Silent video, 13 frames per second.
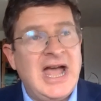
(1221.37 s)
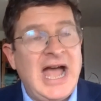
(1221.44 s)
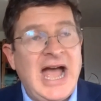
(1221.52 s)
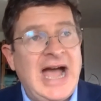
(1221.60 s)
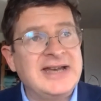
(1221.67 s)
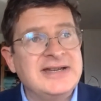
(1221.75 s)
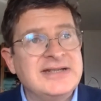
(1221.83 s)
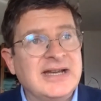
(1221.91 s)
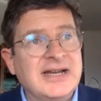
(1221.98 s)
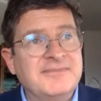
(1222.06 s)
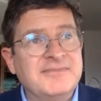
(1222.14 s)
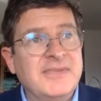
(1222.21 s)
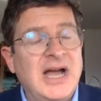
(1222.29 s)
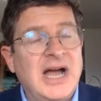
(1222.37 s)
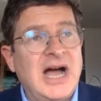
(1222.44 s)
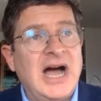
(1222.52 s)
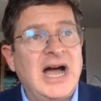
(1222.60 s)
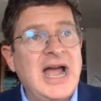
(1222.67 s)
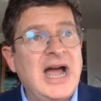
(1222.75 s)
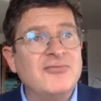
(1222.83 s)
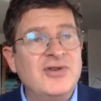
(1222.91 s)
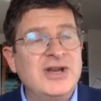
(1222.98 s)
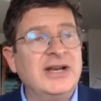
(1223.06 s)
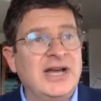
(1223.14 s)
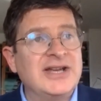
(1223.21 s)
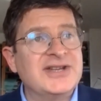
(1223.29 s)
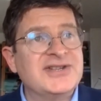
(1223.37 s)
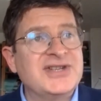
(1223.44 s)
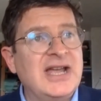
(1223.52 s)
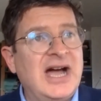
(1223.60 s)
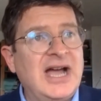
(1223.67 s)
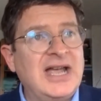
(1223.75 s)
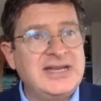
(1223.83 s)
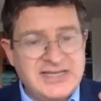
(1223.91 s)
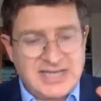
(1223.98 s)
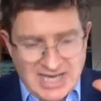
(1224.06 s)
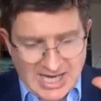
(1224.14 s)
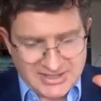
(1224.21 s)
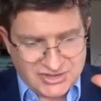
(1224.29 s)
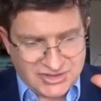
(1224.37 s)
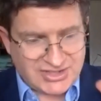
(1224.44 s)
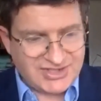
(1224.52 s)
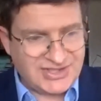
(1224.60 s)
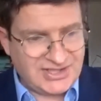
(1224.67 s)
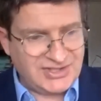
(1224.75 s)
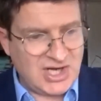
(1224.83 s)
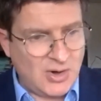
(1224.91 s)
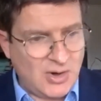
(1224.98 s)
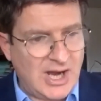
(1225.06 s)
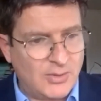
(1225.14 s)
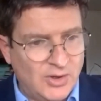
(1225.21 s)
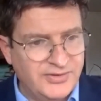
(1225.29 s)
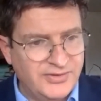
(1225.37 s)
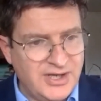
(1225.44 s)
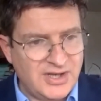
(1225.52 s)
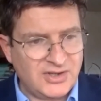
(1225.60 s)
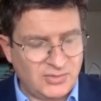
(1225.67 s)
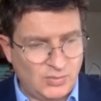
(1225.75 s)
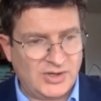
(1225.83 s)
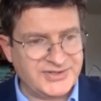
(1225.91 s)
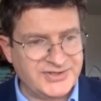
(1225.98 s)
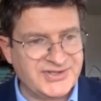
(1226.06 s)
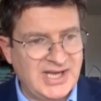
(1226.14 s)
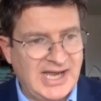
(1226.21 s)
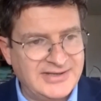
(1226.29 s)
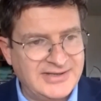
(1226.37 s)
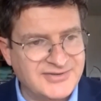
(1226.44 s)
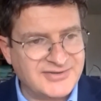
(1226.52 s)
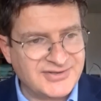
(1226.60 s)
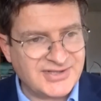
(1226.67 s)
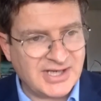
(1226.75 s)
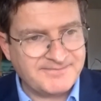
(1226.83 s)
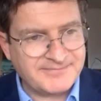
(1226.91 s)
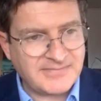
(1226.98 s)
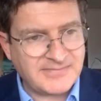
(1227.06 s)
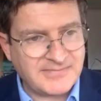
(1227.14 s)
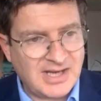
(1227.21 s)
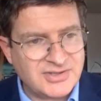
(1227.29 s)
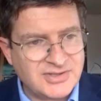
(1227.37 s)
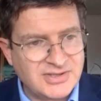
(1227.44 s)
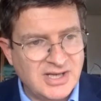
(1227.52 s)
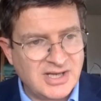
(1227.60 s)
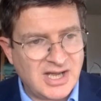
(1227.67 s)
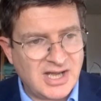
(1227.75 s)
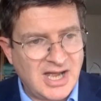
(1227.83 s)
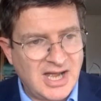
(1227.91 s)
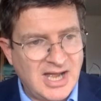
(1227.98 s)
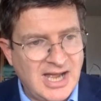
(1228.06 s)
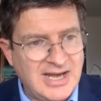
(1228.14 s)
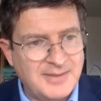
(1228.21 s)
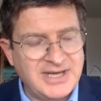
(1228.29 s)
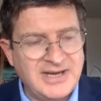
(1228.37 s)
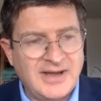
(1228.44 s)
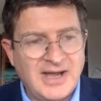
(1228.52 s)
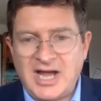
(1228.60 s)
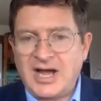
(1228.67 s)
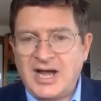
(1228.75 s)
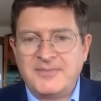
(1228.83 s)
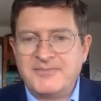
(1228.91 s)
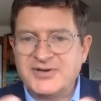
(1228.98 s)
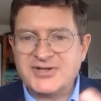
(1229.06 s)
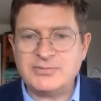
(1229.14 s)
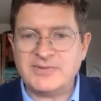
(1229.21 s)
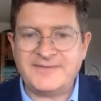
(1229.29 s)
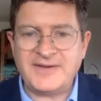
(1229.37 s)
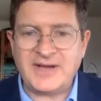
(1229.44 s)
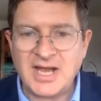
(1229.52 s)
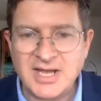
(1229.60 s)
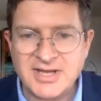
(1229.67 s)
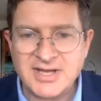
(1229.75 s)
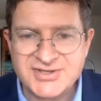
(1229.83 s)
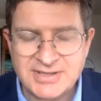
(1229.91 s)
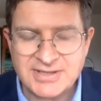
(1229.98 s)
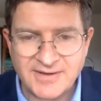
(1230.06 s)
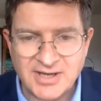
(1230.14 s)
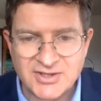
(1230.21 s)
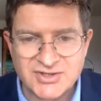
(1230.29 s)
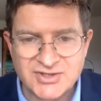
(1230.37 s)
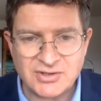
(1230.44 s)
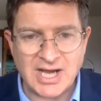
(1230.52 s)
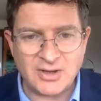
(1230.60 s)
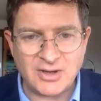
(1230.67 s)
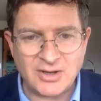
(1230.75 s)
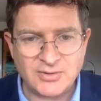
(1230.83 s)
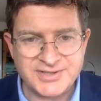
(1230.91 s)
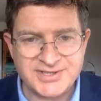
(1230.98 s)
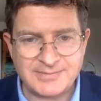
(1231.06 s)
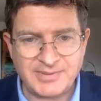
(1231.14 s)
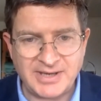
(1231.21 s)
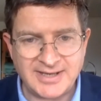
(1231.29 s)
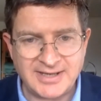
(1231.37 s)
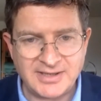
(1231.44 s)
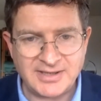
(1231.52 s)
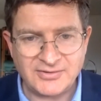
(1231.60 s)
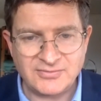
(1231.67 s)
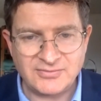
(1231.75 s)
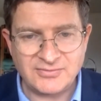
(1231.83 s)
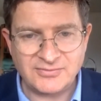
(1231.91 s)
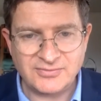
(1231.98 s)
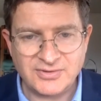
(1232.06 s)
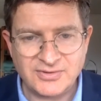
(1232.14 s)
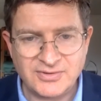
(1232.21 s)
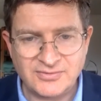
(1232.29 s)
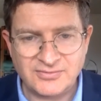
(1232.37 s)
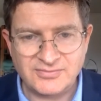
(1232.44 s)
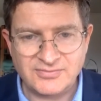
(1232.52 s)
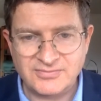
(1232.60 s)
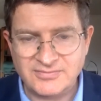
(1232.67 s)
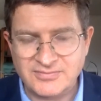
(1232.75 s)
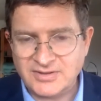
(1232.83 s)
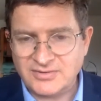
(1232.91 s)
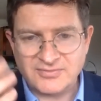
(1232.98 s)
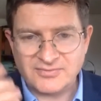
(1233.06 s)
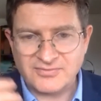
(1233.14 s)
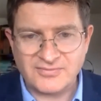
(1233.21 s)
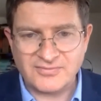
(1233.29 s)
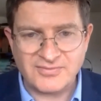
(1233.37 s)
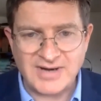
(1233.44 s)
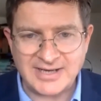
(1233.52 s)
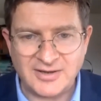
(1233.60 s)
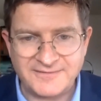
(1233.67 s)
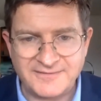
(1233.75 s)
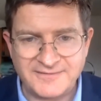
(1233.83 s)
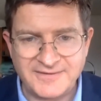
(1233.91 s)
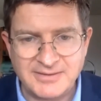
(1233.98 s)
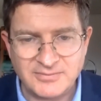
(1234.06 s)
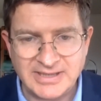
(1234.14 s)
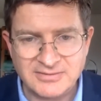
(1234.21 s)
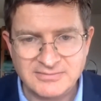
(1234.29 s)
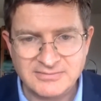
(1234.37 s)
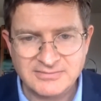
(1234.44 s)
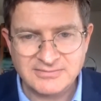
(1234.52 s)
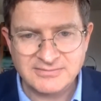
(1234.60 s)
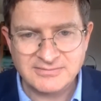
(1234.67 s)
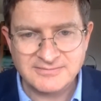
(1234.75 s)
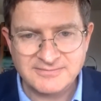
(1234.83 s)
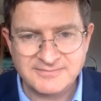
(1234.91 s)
I realized I just didn't know how old the Earth was. And I mean, presumably, Stephen, if I ask you how old is the planet Earth, you can rattle off a number for me, can you?